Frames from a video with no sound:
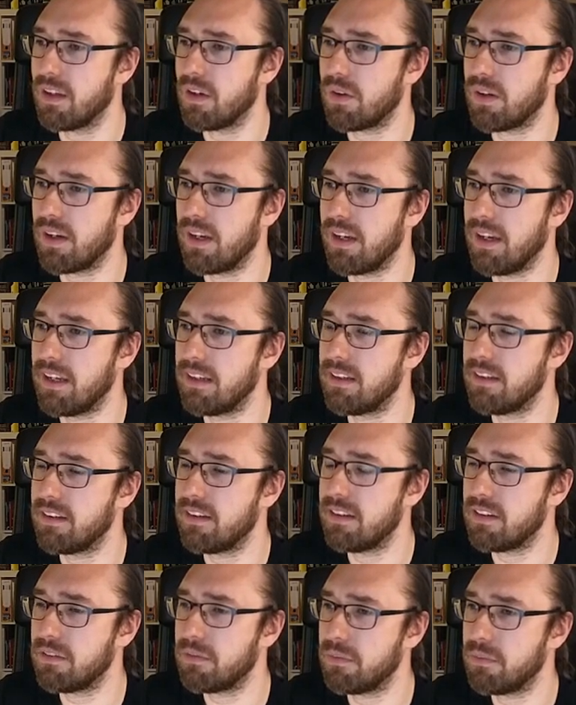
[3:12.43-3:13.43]
Okay, I
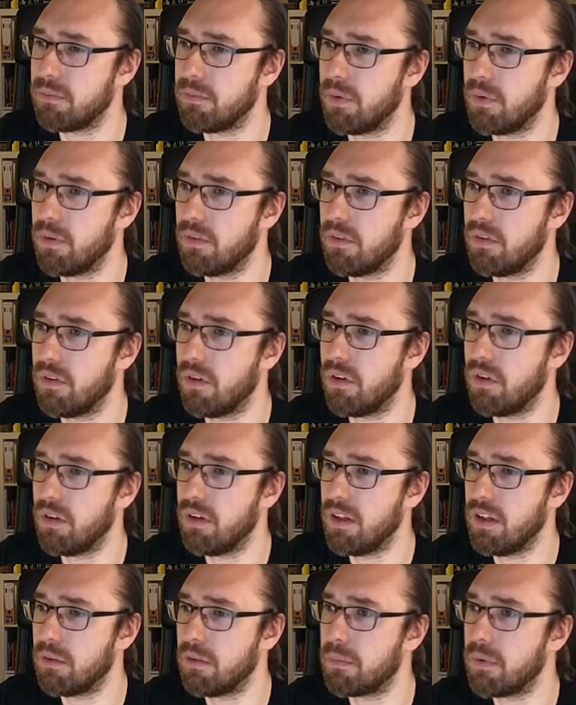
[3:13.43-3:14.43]
did this
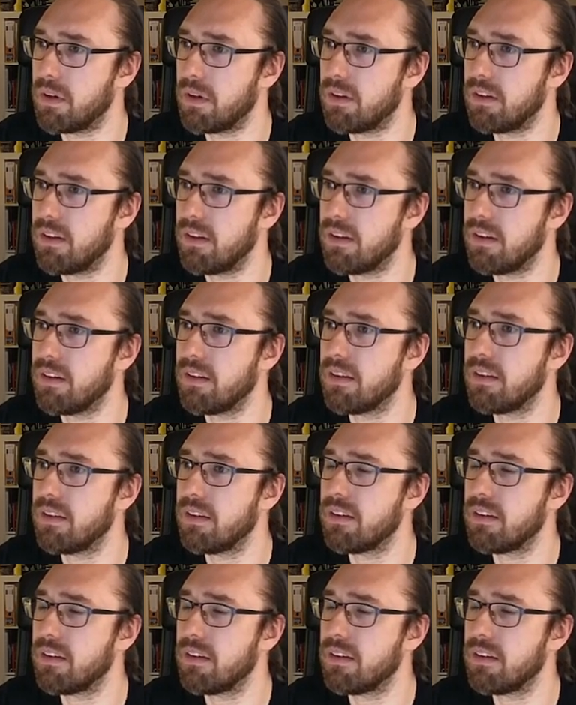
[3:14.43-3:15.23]
earlier, apparently.